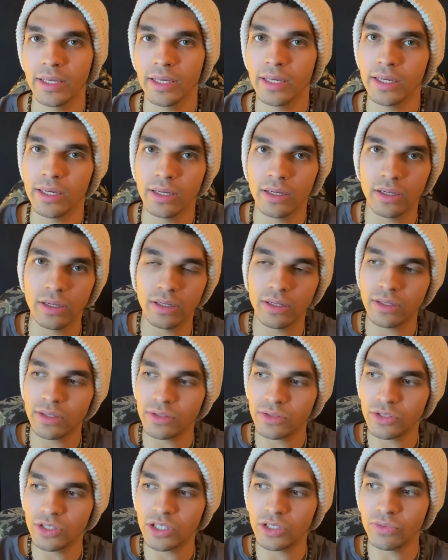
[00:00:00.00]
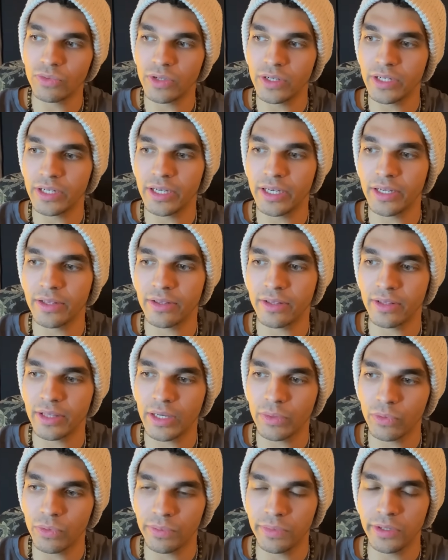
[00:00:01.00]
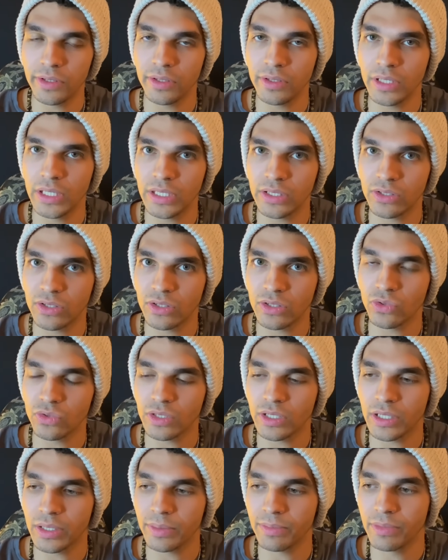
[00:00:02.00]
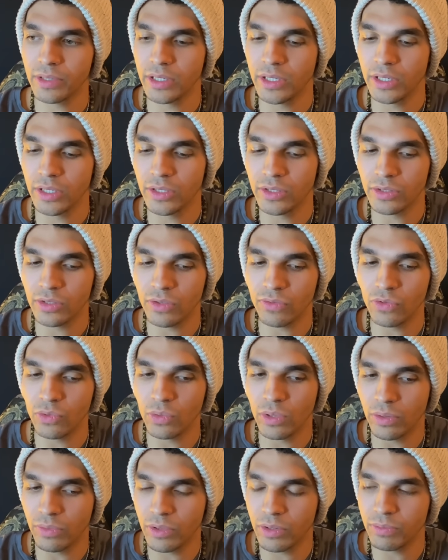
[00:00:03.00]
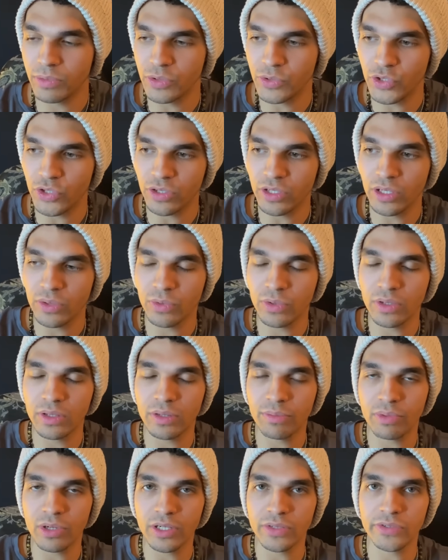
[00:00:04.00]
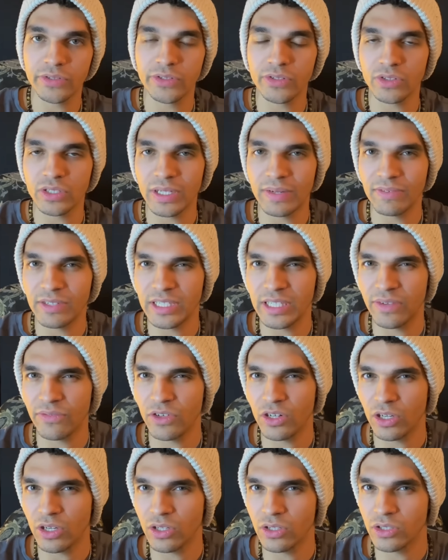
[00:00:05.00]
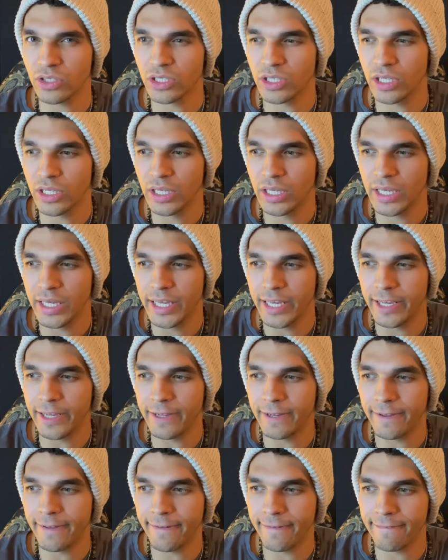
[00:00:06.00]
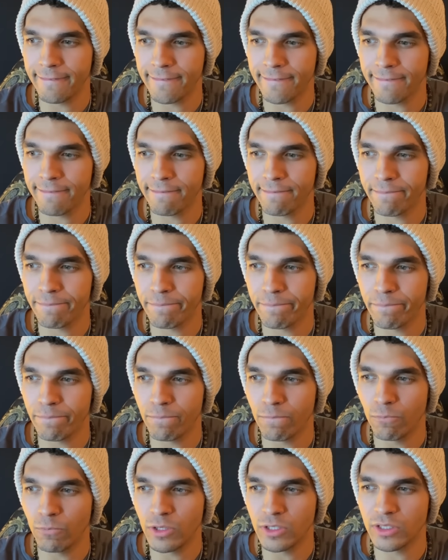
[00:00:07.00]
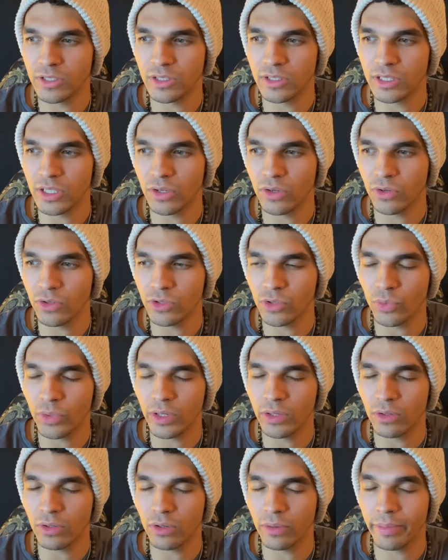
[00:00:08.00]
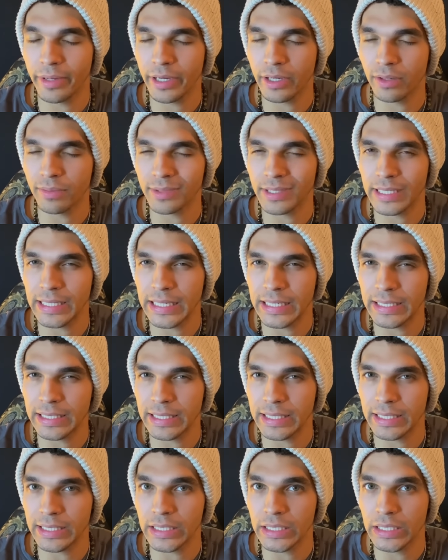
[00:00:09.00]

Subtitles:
on January 9th, and that will be Central Time. So if you want one, be sure to get one. The prices are $77, and once the sale goes away, they'll go back up to $99.